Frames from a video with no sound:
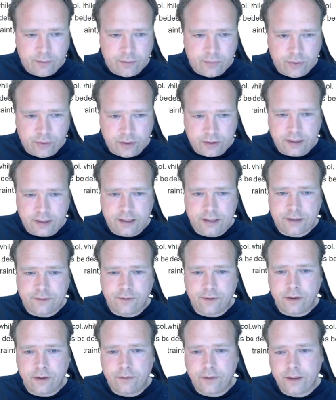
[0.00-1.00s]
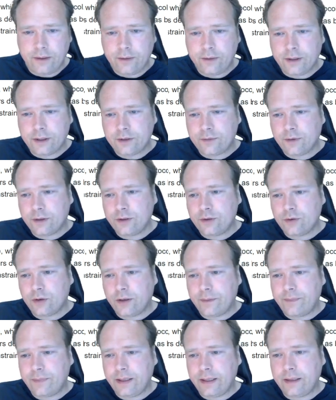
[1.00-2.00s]
Put is for when you just want to
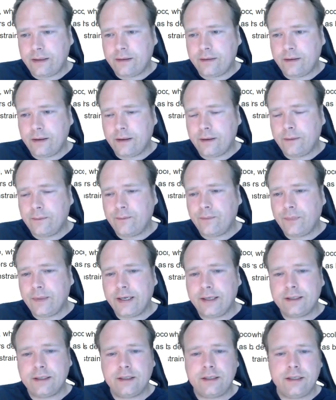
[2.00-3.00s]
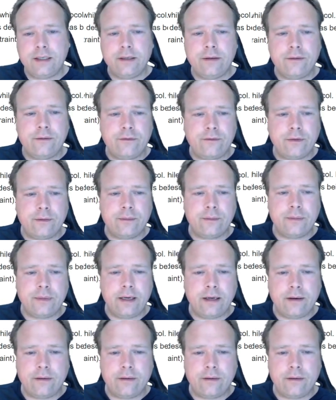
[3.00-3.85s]
update the entity from,